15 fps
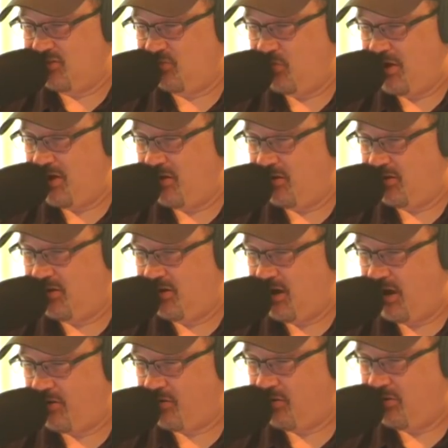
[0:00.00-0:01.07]
weird
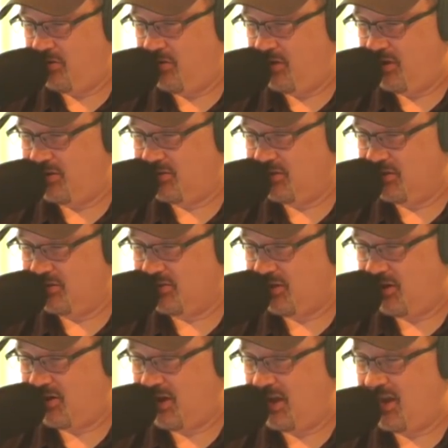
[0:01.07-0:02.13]
guttural noises
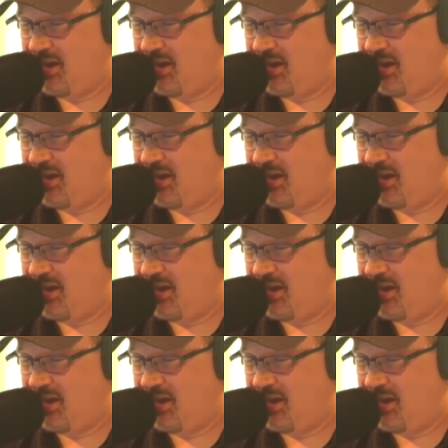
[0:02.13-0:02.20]
are getting